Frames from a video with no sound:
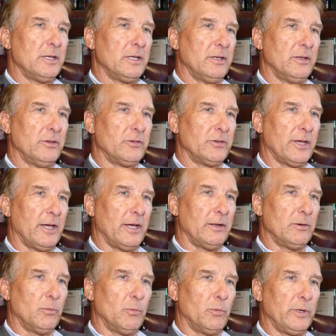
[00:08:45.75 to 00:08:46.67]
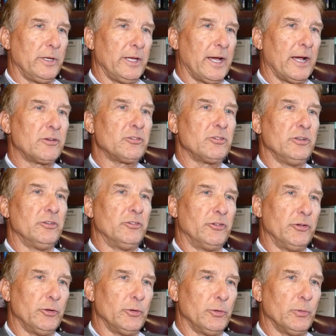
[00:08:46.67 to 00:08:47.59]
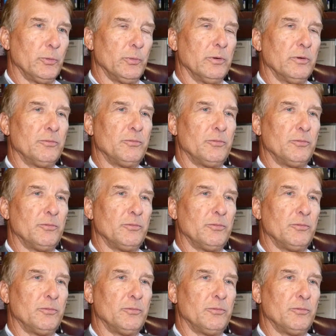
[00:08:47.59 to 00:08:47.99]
is that we actually do